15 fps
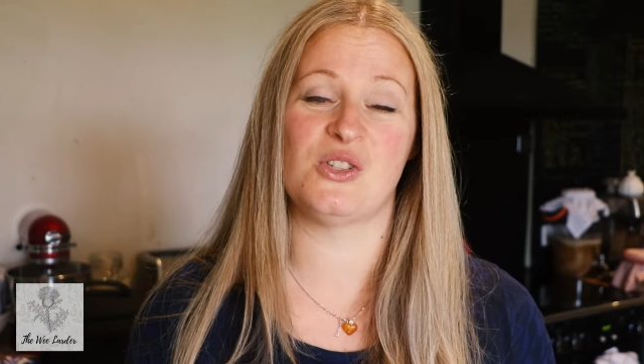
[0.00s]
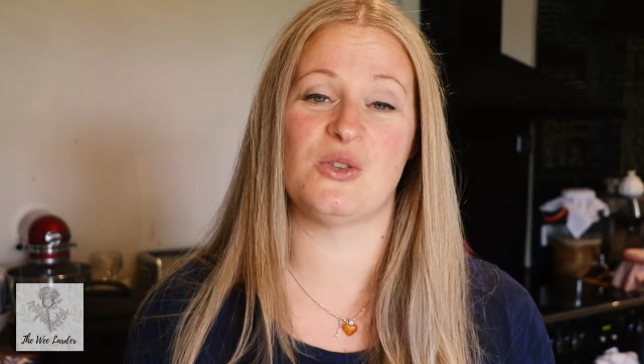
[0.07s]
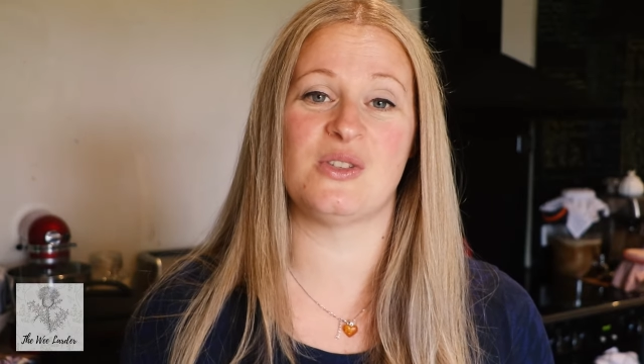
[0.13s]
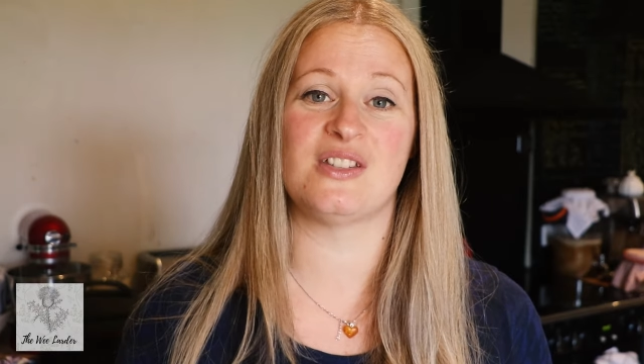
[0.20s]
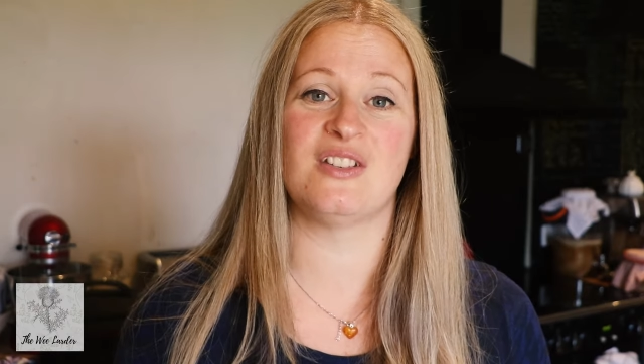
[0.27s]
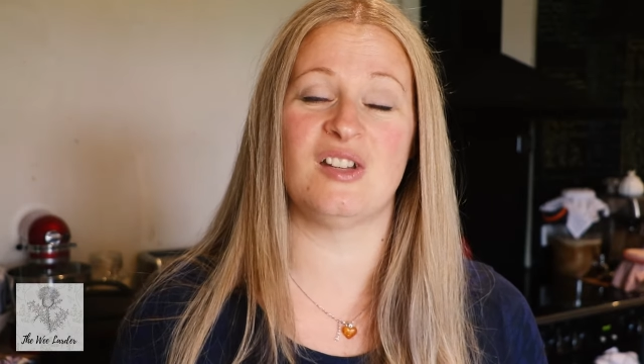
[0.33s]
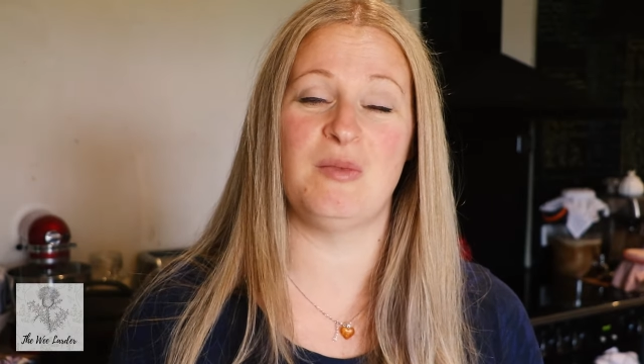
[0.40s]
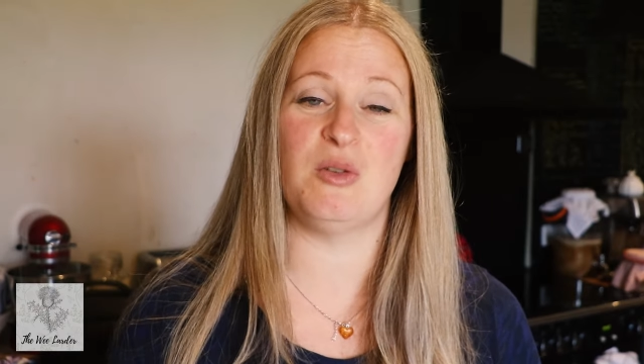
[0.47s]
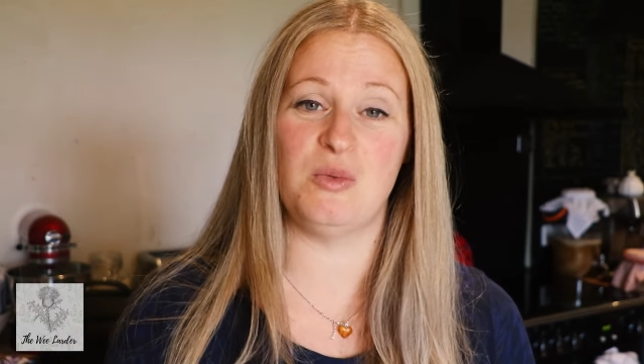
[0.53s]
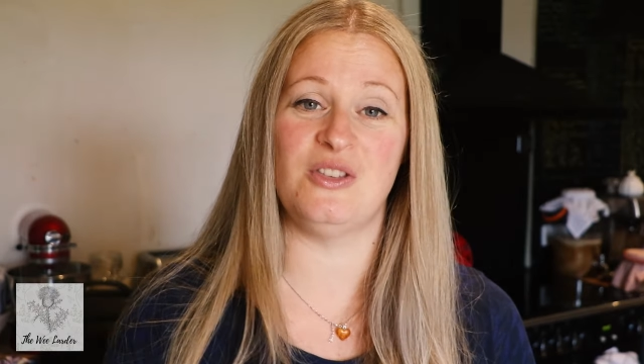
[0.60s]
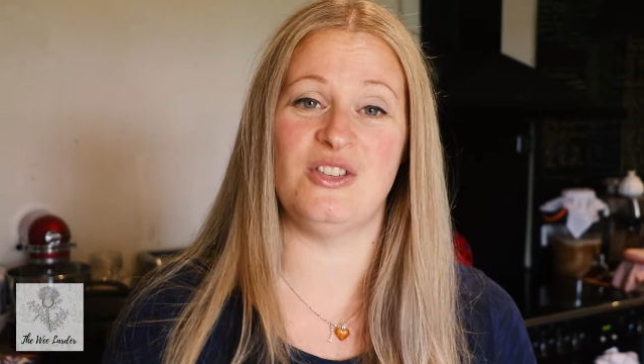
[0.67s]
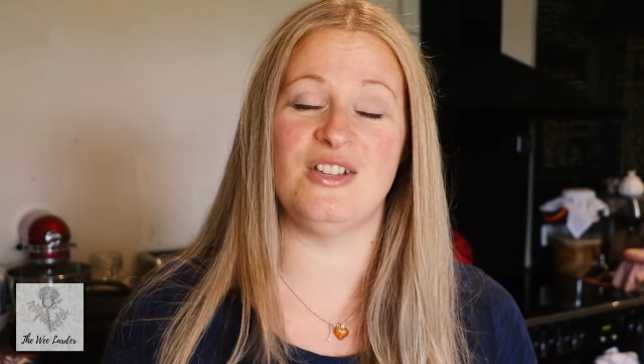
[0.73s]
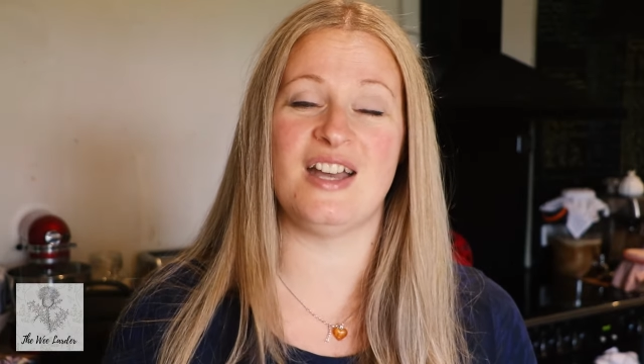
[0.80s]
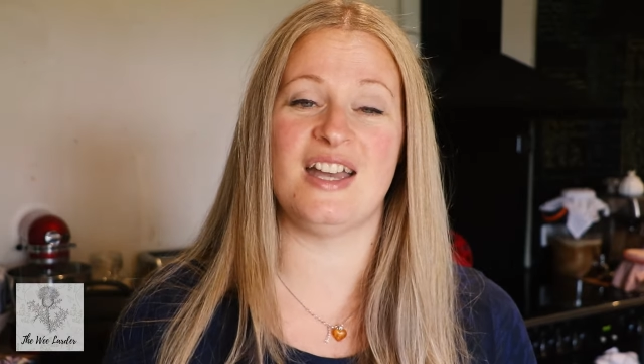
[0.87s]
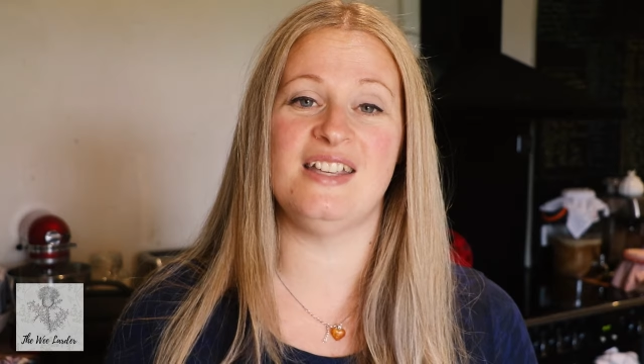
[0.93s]
so it's going to be
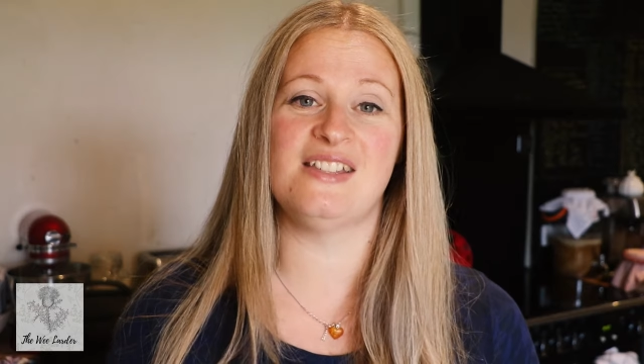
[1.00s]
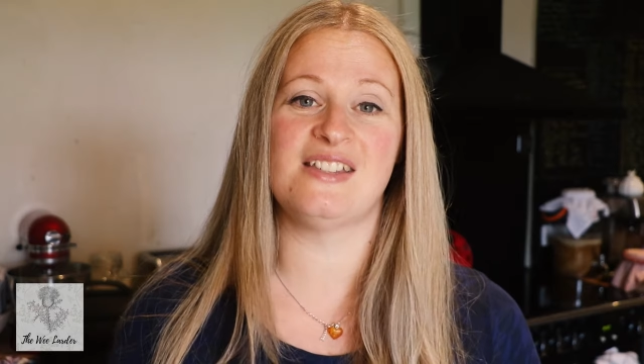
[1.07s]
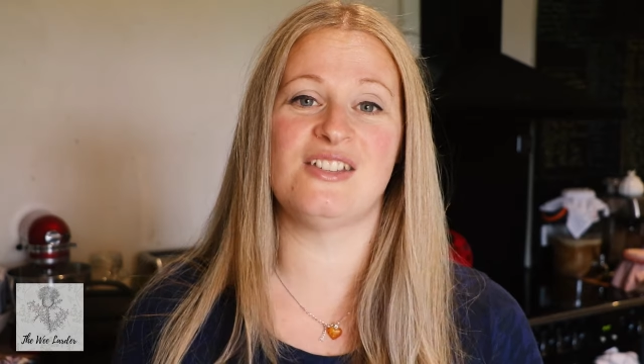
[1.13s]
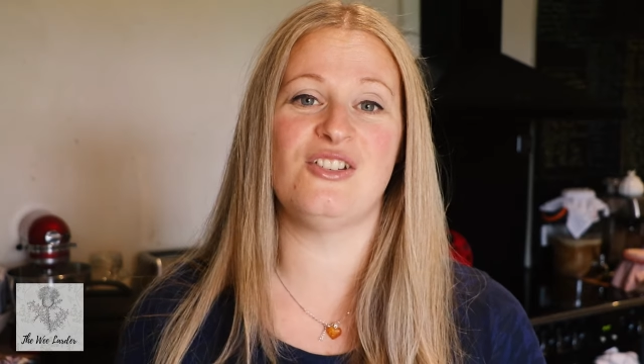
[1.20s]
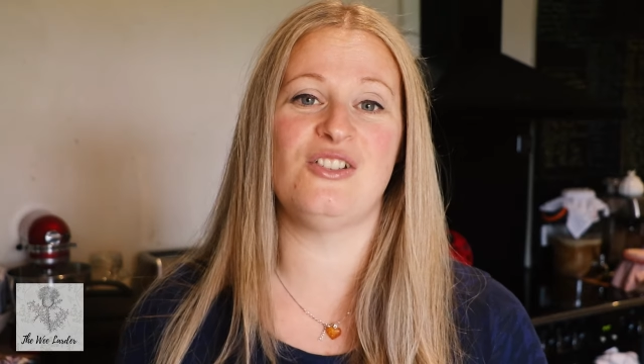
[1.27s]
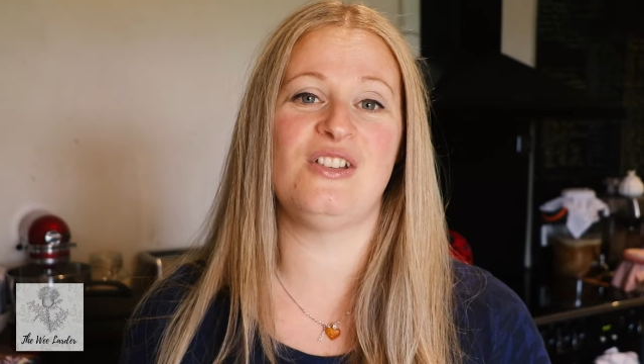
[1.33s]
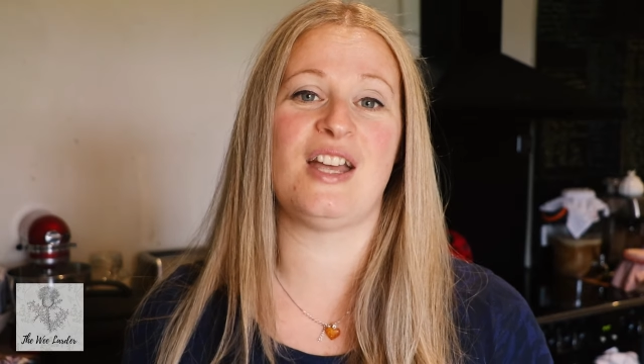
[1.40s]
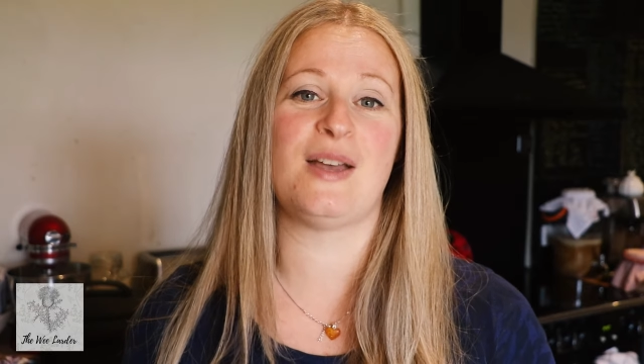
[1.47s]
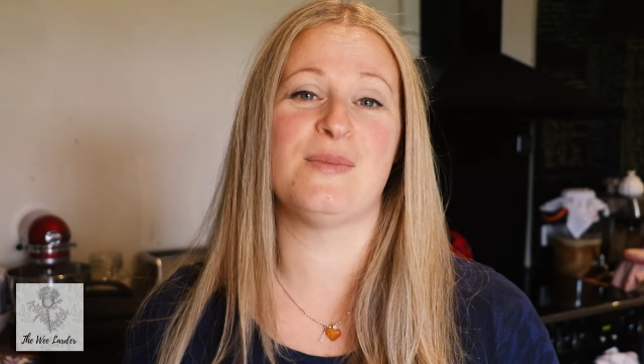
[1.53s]
with you guys soon.